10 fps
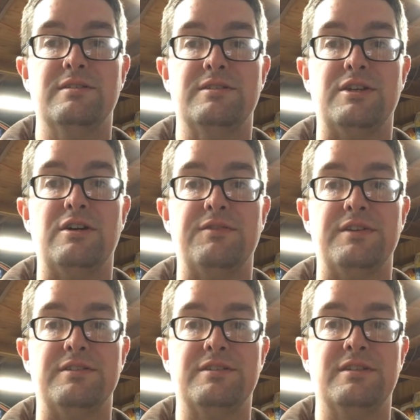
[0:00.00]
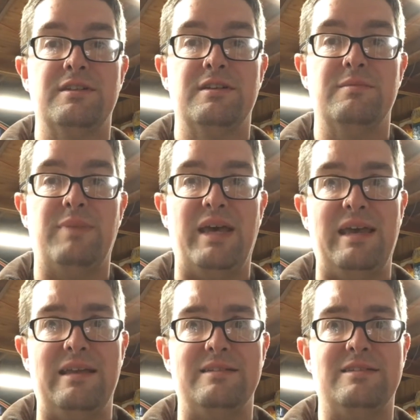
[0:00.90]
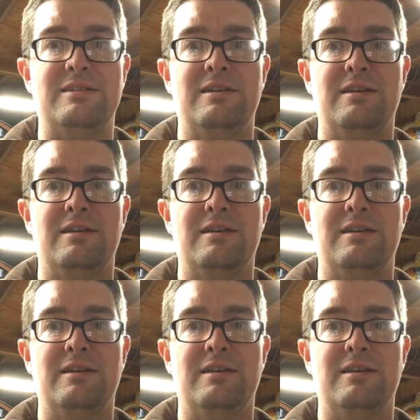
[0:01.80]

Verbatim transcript: solvents, paints,